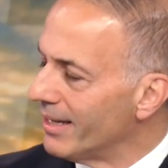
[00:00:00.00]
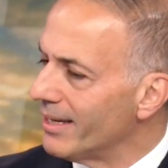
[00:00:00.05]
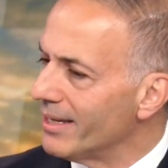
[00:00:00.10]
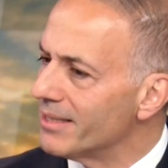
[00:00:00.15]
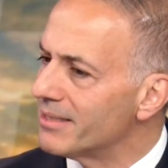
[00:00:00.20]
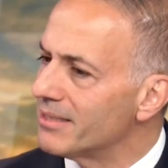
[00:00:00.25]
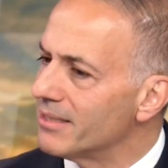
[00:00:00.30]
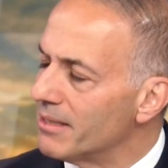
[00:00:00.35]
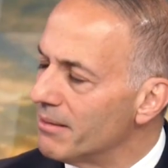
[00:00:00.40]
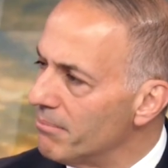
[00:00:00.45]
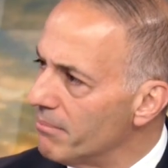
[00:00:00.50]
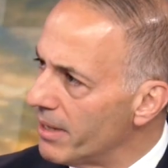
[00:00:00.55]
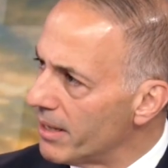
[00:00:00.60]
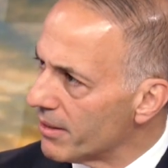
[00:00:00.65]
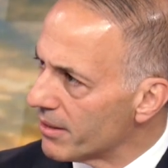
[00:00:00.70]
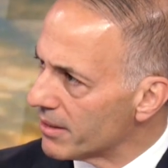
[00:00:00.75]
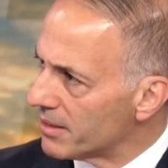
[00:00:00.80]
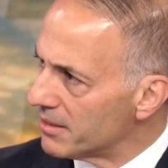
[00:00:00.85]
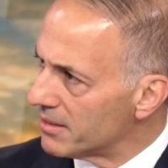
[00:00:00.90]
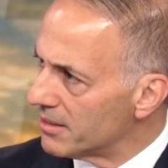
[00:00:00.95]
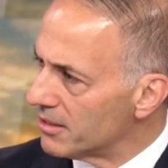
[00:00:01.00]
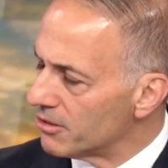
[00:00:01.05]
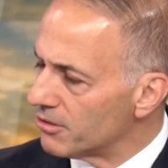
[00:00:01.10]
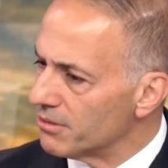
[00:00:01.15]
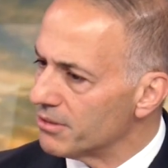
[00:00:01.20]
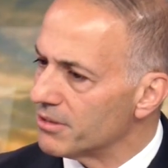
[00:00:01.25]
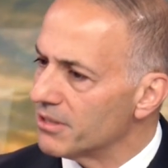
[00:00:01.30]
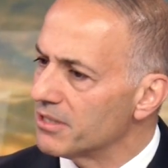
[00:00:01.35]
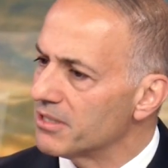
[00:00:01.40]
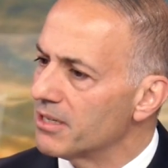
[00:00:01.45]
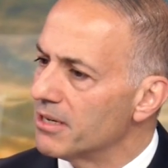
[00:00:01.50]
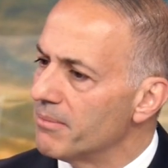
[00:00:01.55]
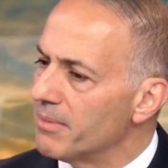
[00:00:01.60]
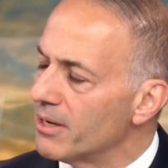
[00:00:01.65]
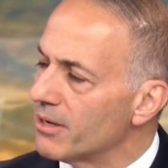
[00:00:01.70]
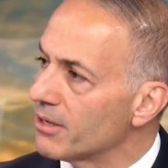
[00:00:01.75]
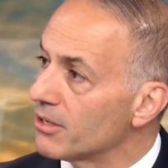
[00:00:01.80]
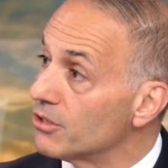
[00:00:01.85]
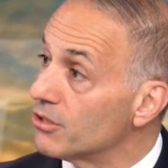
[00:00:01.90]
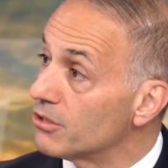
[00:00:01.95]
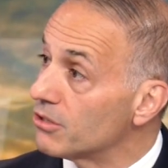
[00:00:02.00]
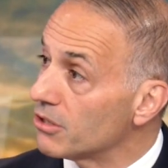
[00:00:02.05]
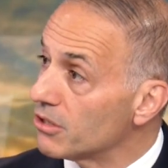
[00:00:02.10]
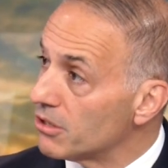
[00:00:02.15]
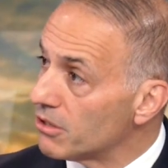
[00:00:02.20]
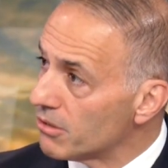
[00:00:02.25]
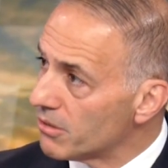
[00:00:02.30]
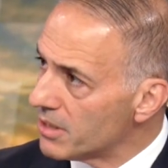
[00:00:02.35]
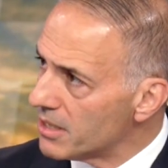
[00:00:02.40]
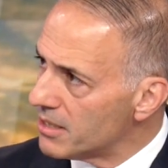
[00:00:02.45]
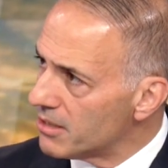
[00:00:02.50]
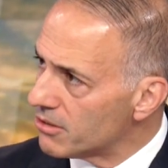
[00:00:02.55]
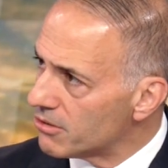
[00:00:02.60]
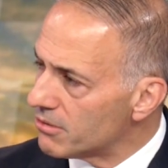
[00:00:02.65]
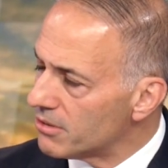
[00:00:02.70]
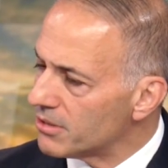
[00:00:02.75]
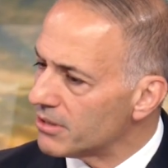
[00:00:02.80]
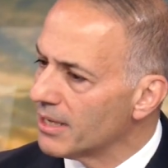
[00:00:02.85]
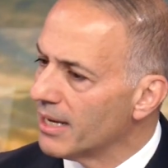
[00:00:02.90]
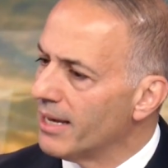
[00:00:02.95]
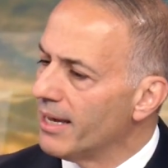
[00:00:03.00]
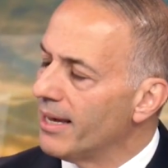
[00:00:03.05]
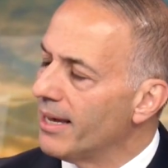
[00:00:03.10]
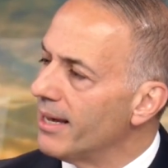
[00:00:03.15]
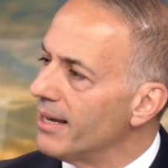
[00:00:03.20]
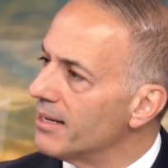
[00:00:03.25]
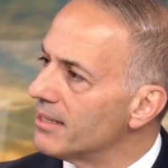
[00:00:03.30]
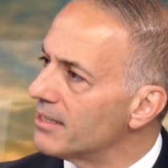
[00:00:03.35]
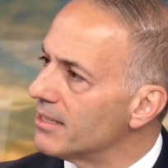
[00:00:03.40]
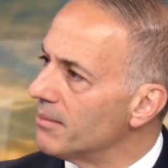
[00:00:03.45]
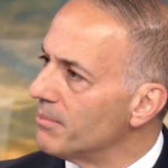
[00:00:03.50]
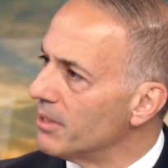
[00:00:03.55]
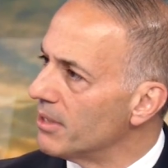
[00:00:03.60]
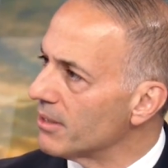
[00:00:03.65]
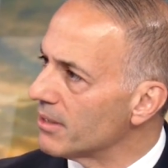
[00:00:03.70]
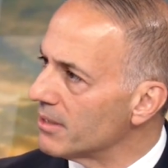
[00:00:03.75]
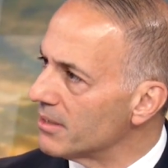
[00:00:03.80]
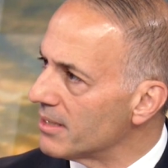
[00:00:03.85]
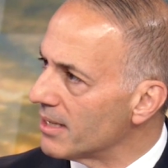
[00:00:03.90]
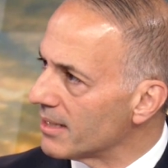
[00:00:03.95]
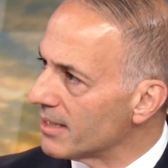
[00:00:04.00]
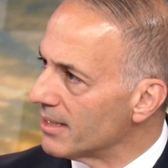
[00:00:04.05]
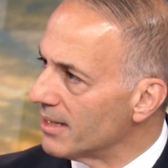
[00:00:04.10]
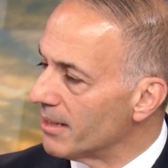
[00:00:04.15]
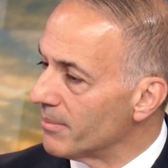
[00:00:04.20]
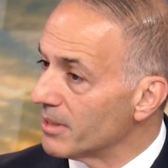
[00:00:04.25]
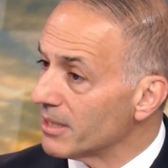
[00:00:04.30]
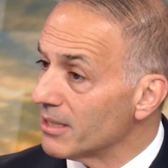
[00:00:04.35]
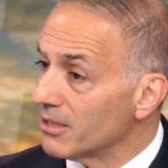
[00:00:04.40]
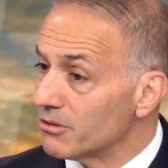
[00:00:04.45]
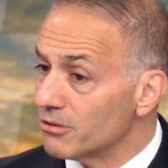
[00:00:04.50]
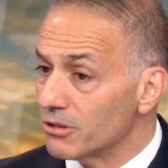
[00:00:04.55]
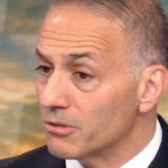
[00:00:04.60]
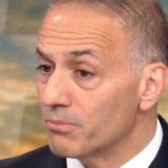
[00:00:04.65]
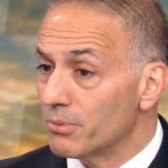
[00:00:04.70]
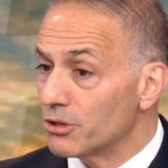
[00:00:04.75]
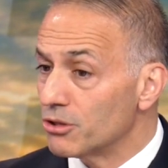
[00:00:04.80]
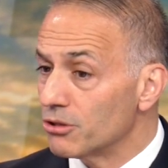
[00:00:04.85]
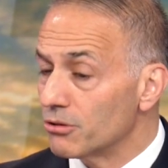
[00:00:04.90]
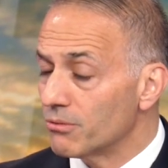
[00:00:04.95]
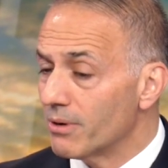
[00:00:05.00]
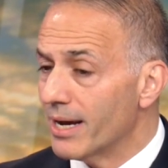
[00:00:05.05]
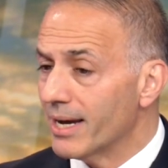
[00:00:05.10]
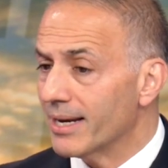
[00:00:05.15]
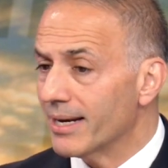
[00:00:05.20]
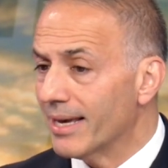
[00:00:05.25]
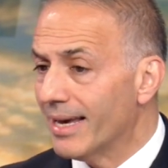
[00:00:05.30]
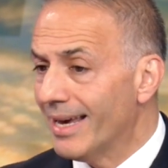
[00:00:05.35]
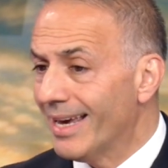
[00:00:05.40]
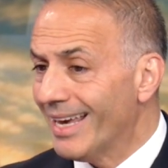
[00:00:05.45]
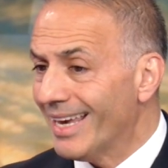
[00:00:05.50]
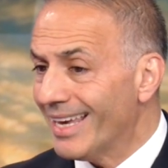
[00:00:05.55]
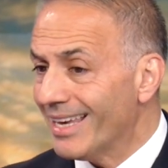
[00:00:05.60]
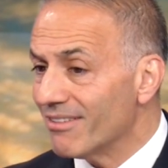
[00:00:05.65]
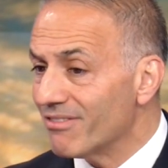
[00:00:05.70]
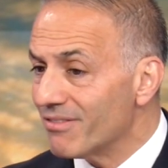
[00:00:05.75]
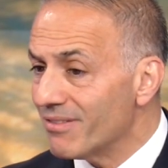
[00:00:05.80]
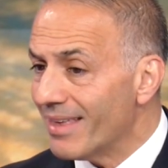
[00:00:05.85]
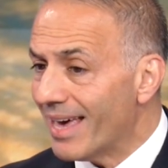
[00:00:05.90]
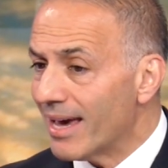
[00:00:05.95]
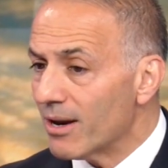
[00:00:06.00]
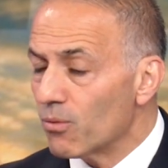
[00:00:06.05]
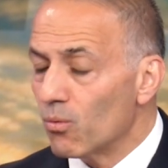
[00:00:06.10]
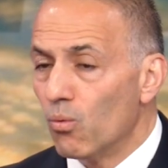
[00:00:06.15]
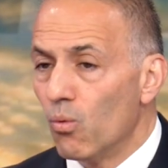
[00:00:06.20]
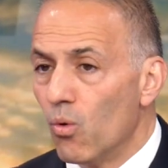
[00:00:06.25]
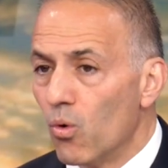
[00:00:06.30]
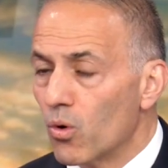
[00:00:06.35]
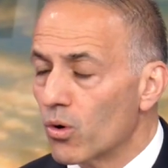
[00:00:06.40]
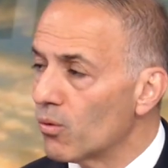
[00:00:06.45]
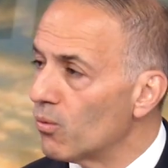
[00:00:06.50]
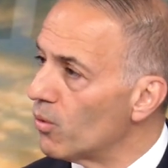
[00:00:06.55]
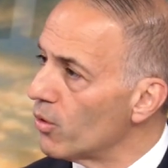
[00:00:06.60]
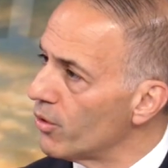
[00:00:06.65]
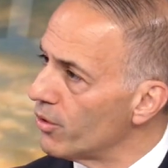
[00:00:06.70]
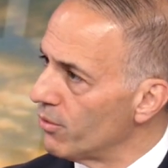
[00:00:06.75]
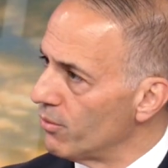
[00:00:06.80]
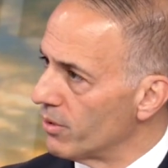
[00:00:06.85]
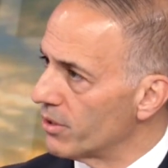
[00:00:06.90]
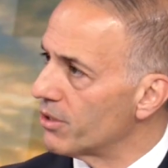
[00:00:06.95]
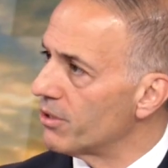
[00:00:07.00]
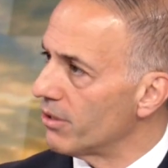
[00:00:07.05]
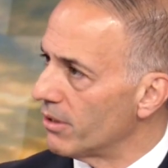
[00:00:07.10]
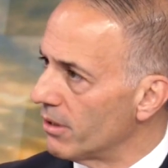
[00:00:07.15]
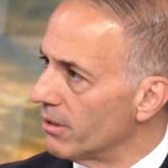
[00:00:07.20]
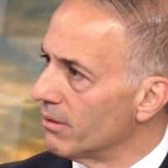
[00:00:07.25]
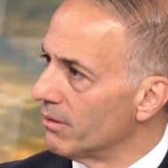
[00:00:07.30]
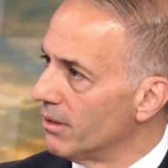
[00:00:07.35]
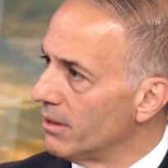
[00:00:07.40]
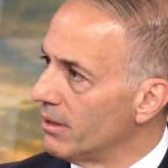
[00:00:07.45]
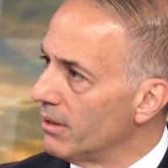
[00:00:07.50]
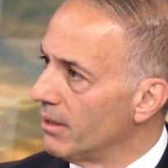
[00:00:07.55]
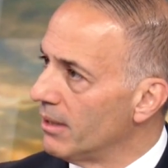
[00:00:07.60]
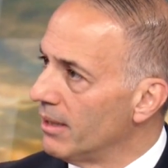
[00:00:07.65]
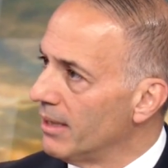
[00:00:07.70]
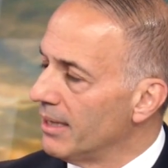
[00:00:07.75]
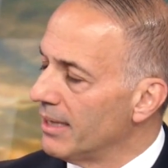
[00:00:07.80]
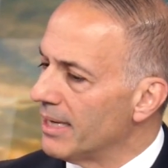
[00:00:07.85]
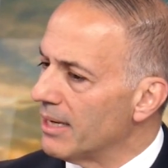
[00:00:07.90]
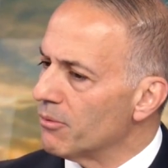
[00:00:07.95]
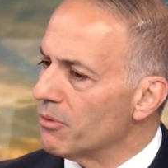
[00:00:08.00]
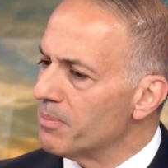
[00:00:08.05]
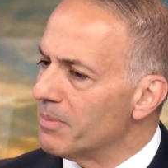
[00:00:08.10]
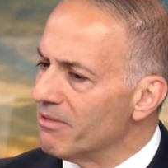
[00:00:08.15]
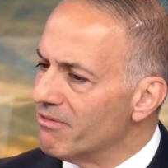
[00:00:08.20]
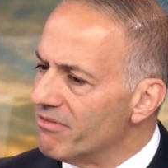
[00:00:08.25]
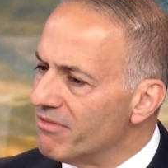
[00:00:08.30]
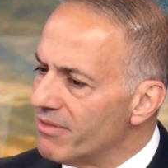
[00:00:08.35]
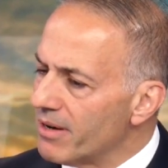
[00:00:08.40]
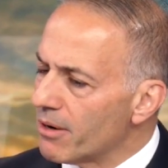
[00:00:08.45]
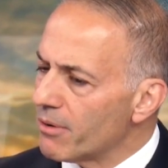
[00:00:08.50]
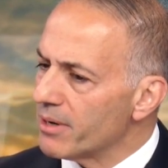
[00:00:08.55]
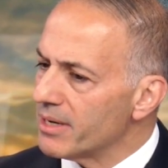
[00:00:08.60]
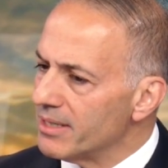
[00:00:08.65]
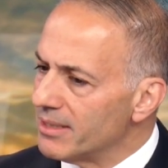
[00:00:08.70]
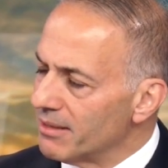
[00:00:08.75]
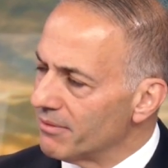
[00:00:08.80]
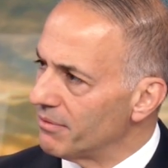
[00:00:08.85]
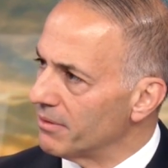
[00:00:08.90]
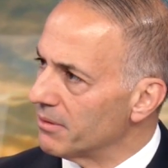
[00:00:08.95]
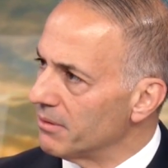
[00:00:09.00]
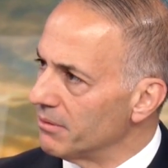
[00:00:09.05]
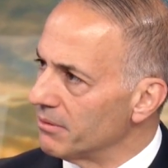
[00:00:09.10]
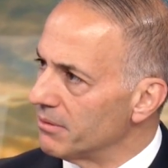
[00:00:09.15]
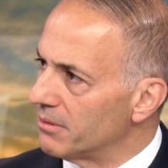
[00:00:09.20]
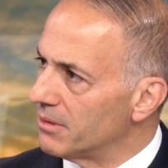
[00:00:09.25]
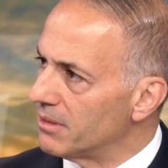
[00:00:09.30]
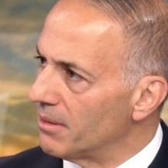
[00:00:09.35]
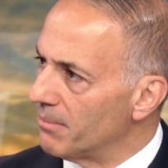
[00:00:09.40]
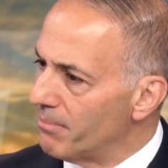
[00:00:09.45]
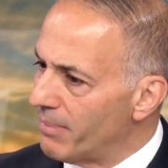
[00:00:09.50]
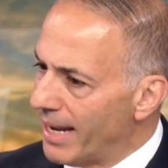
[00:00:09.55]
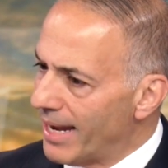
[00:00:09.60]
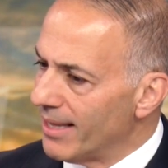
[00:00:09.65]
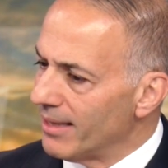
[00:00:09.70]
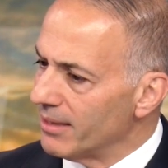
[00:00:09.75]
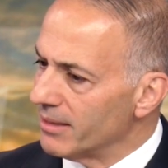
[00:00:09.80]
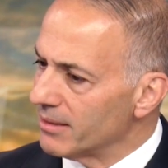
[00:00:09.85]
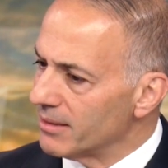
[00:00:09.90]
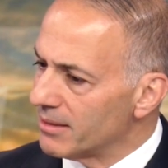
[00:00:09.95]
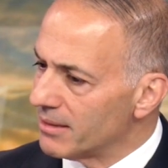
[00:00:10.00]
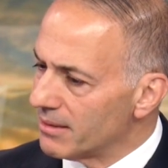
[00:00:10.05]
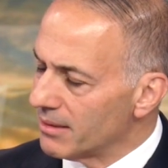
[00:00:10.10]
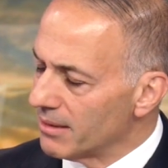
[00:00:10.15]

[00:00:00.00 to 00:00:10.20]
It's in America's interest. It's in America's security interest, and it's in America's economic interest. But you're right. If that war were to occur, it would be very difficult to balance,